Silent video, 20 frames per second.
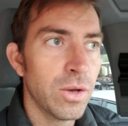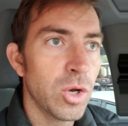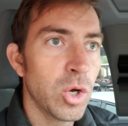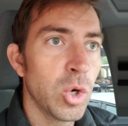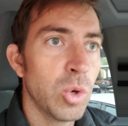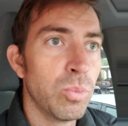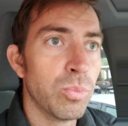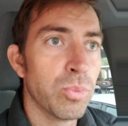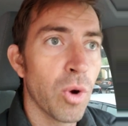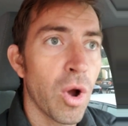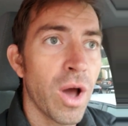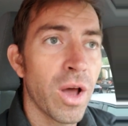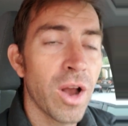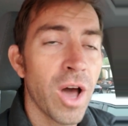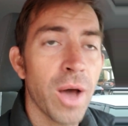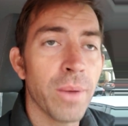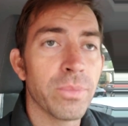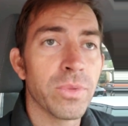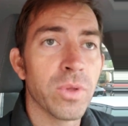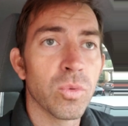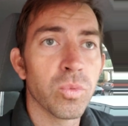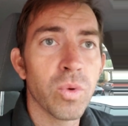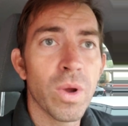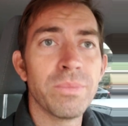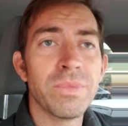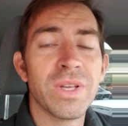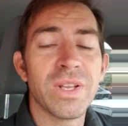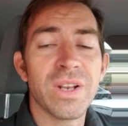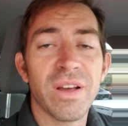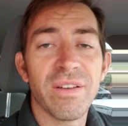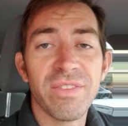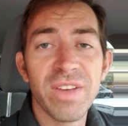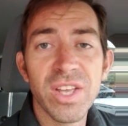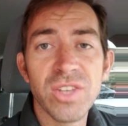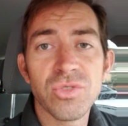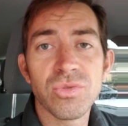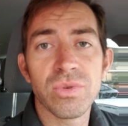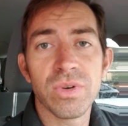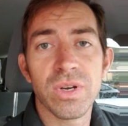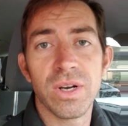who brought up the remnant of
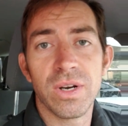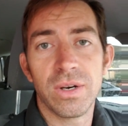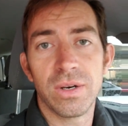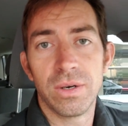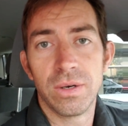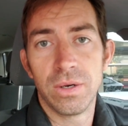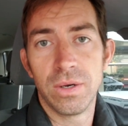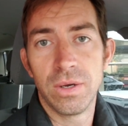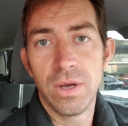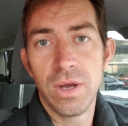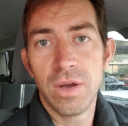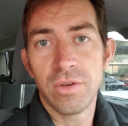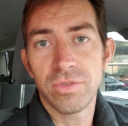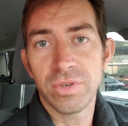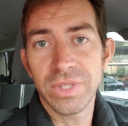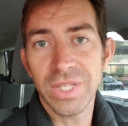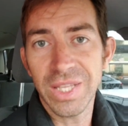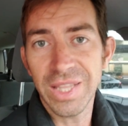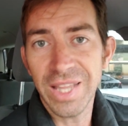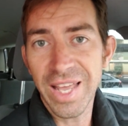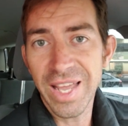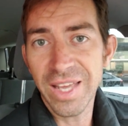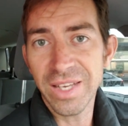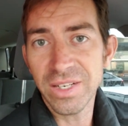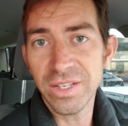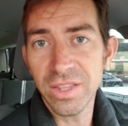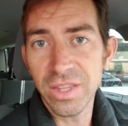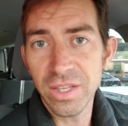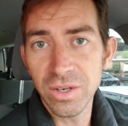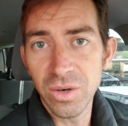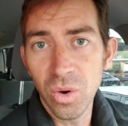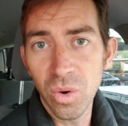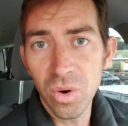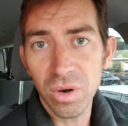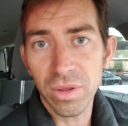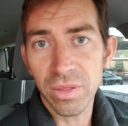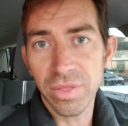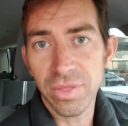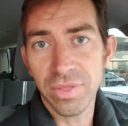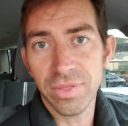Israel from the land of the
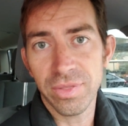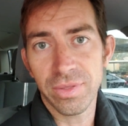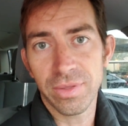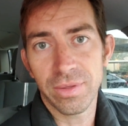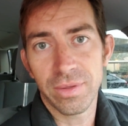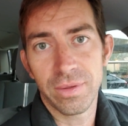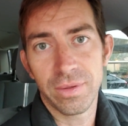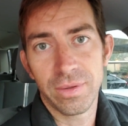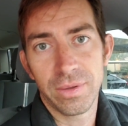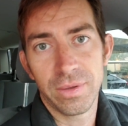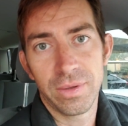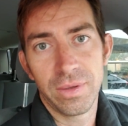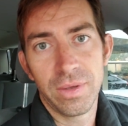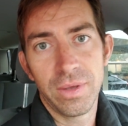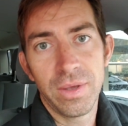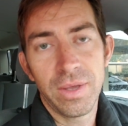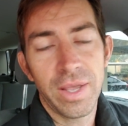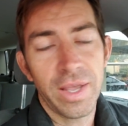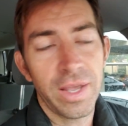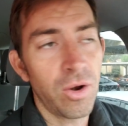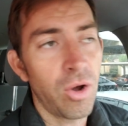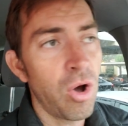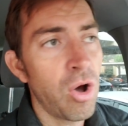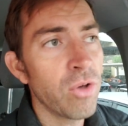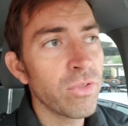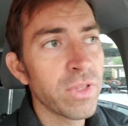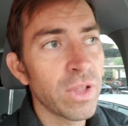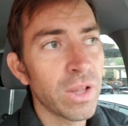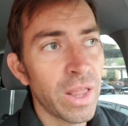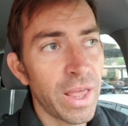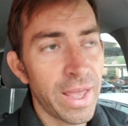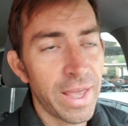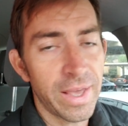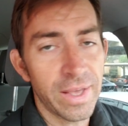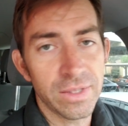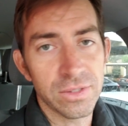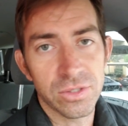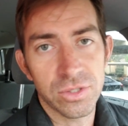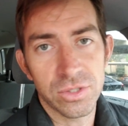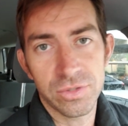north and all the
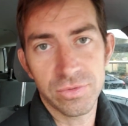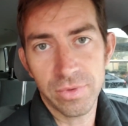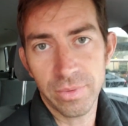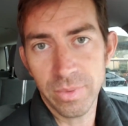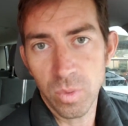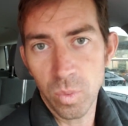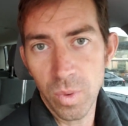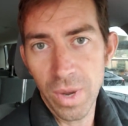lands, from the